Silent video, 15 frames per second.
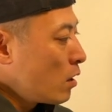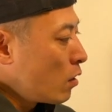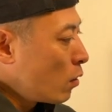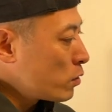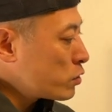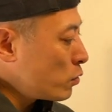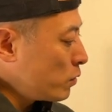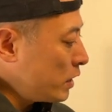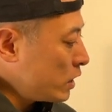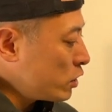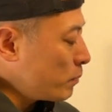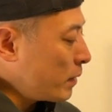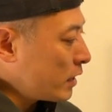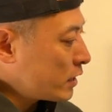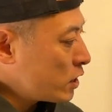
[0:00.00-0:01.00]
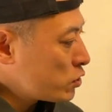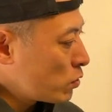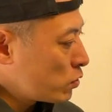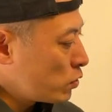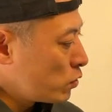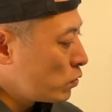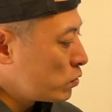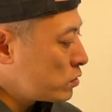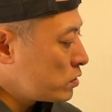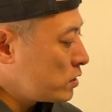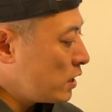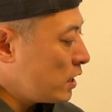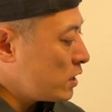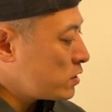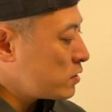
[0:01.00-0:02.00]
Also, we need to pay attention to
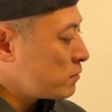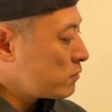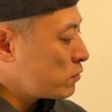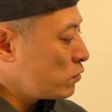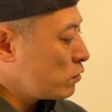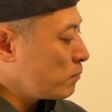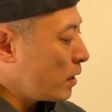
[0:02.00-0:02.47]
these two